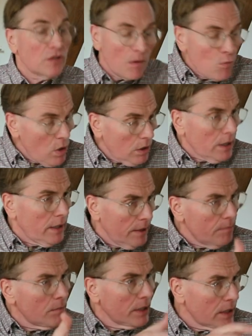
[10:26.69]
Some will get
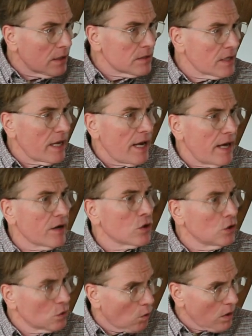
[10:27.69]
in because they had a
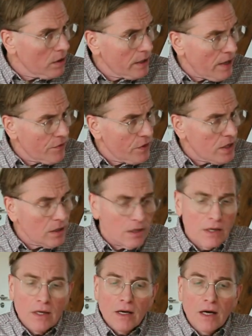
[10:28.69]
good work ethic,